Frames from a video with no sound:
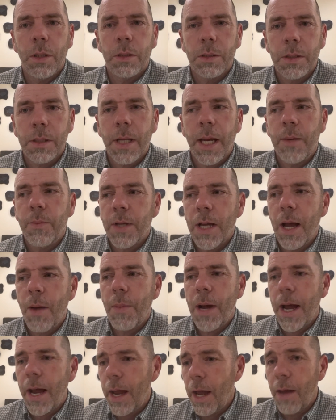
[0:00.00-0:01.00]
the same time
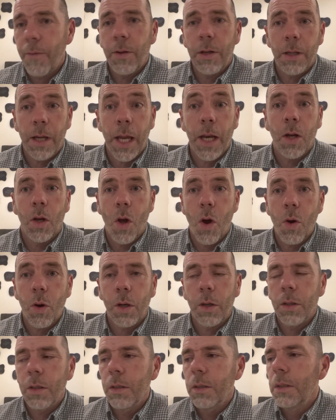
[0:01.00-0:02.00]
I have and
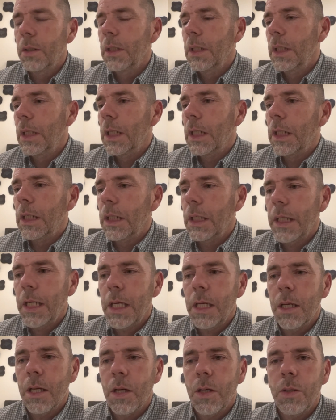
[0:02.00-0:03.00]
longer. He
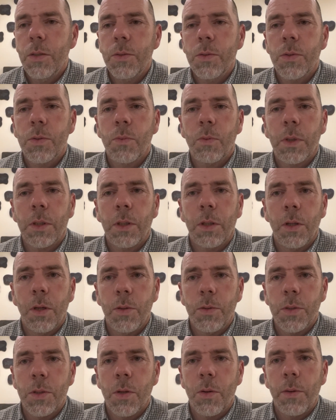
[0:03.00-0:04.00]
knows what
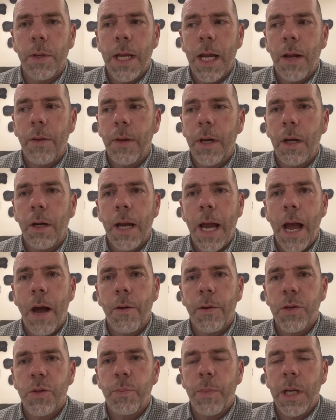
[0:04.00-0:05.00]
goes on down there, how
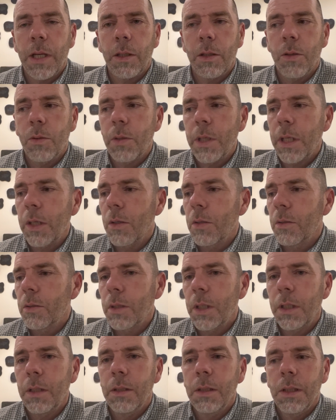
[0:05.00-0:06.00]
it's been going on,
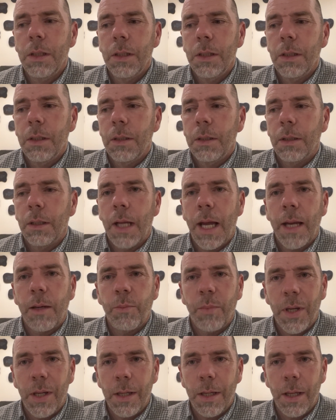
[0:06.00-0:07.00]
and like
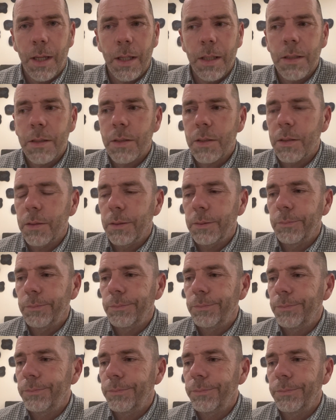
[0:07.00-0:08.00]
me, he's
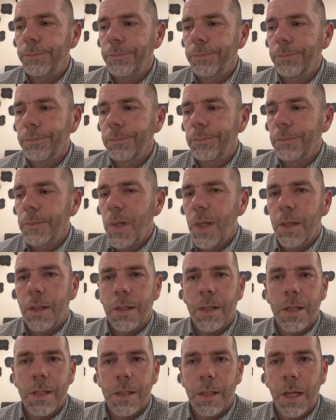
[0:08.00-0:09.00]

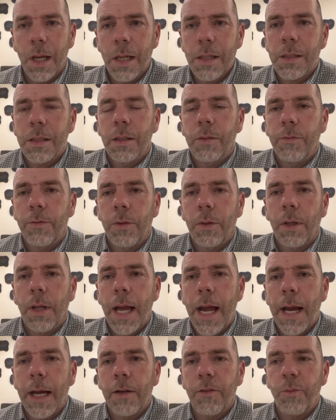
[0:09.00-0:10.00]
disgusted, for
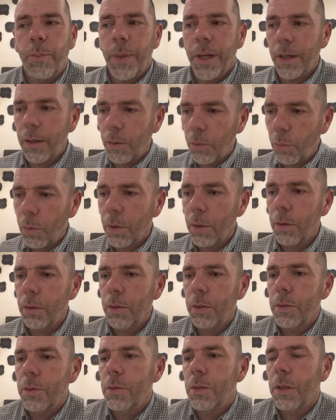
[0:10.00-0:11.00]
lack of better
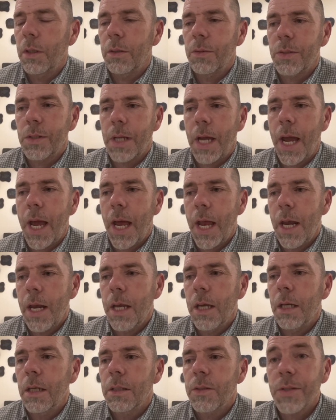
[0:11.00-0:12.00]
words,
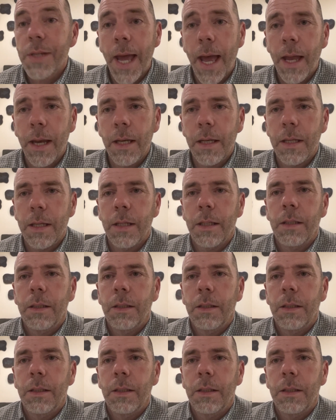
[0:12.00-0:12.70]
saddened